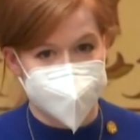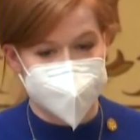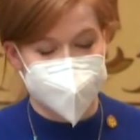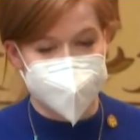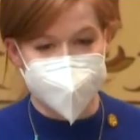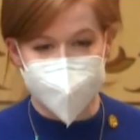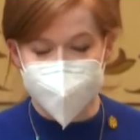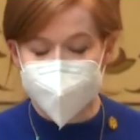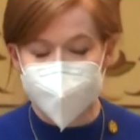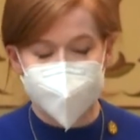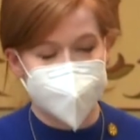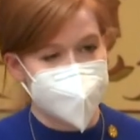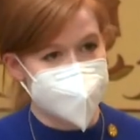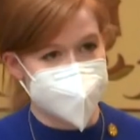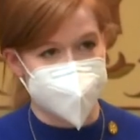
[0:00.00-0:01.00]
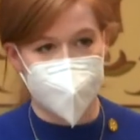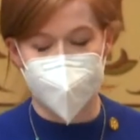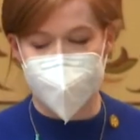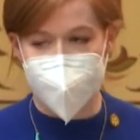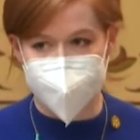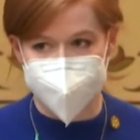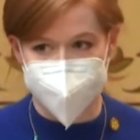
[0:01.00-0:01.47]
to even get its own
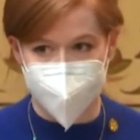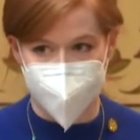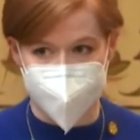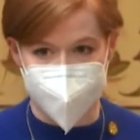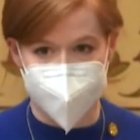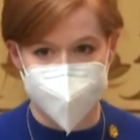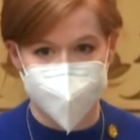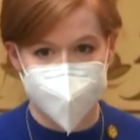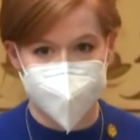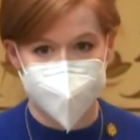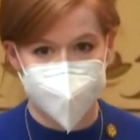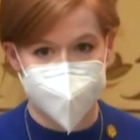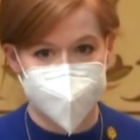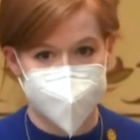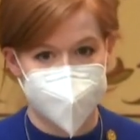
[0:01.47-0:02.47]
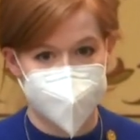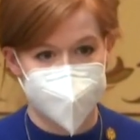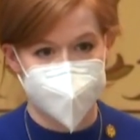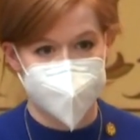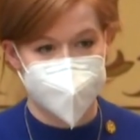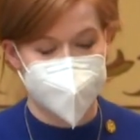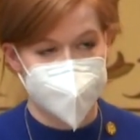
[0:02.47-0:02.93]
house in order.
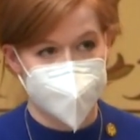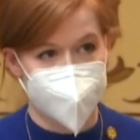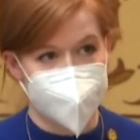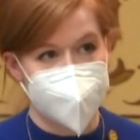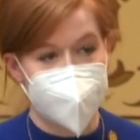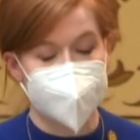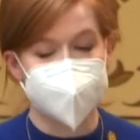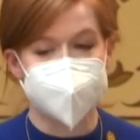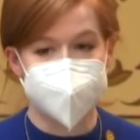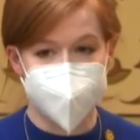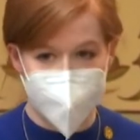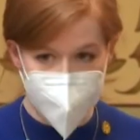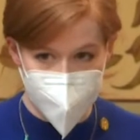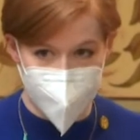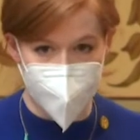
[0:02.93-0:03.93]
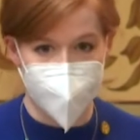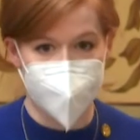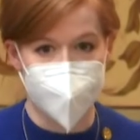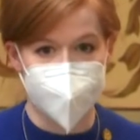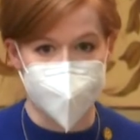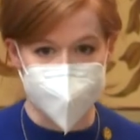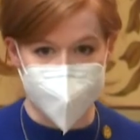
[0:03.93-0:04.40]
We have double
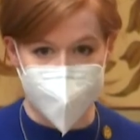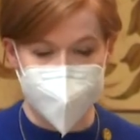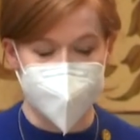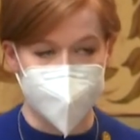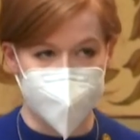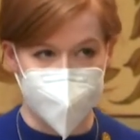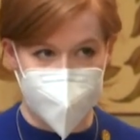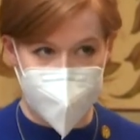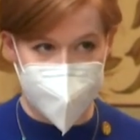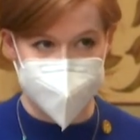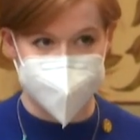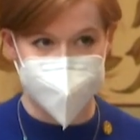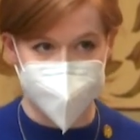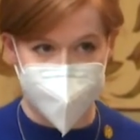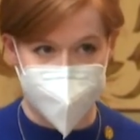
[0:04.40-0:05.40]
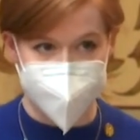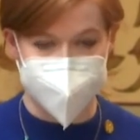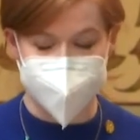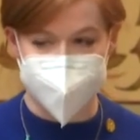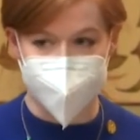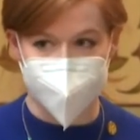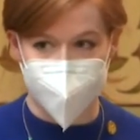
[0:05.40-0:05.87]
the rate of positive
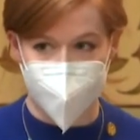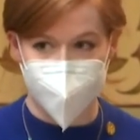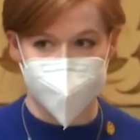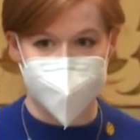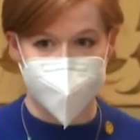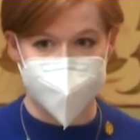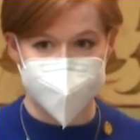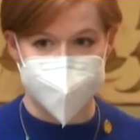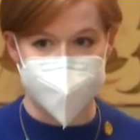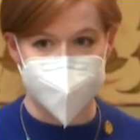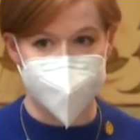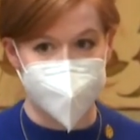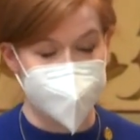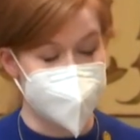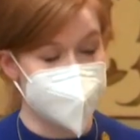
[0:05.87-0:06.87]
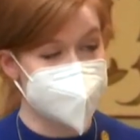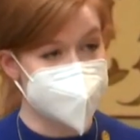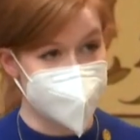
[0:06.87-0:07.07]
cases of COVID-19 in this